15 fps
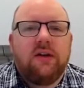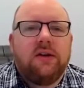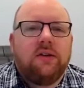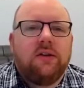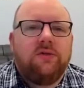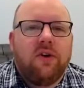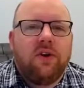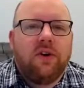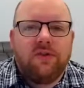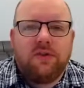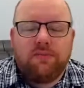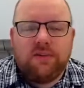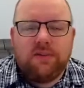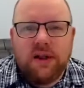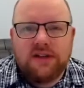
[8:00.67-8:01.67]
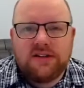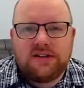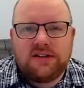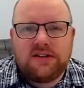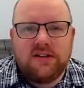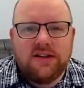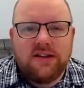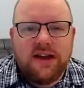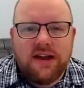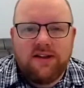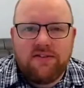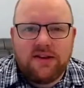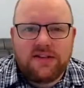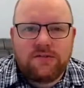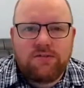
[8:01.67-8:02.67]
Follow places like the
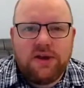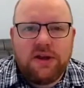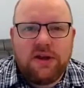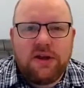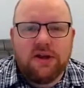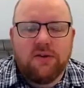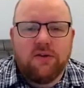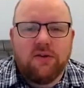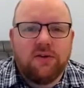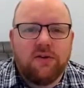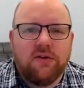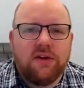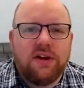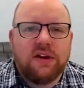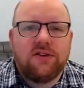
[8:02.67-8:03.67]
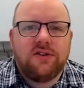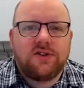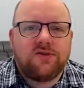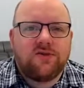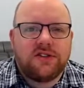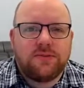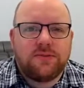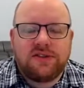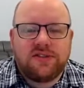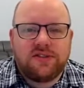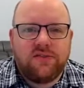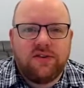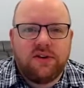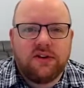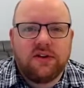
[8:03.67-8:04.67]
FSB or your industry
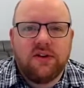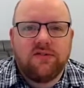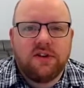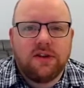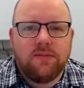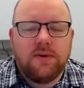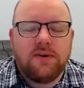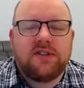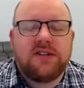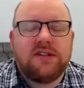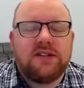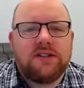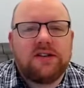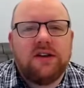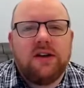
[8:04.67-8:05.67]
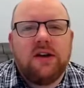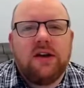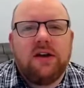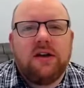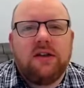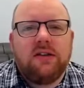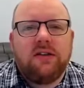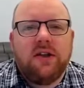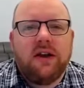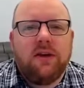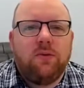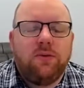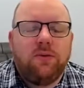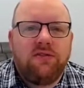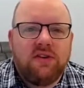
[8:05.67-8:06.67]
specific governing bodies. They
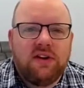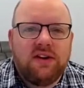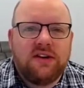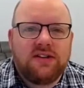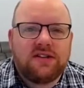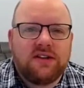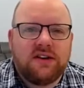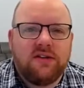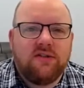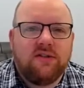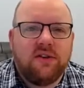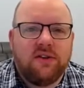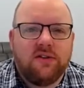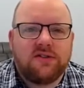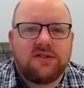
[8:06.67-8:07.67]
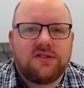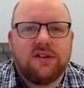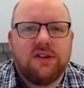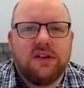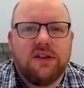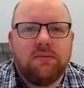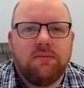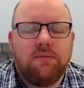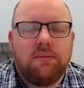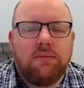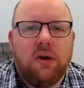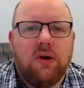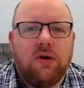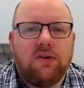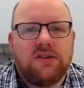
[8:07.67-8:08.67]
will be releasing constantly
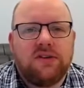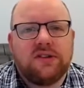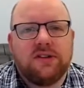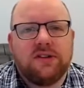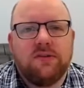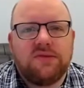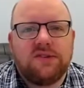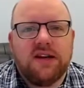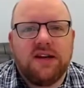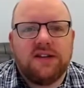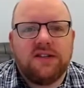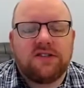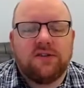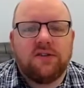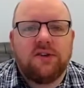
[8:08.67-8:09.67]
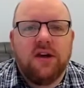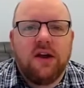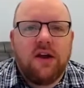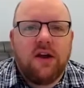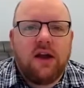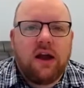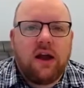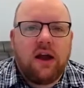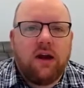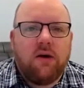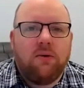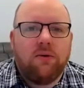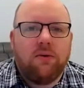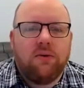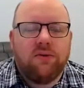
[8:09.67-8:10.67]
blogs and updates on
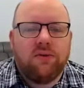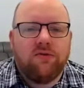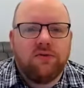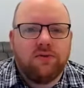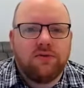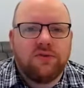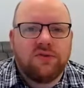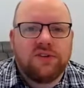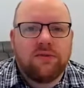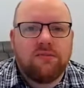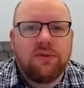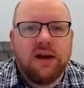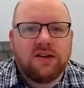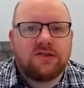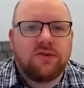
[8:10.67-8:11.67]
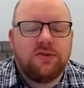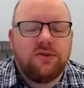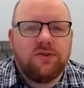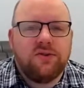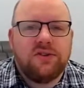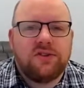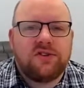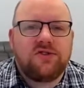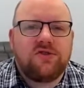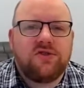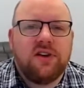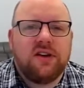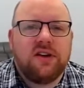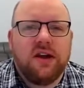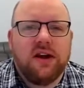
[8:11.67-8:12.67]
how the rules impact on your
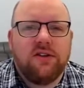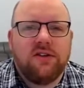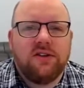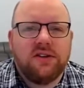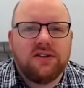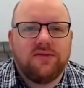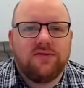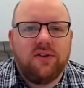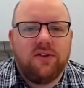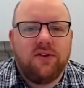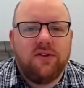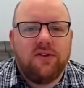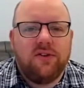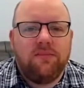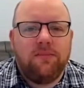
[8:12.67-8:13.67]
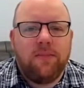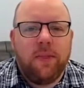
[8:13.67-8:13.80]
industry and how you need to follow them.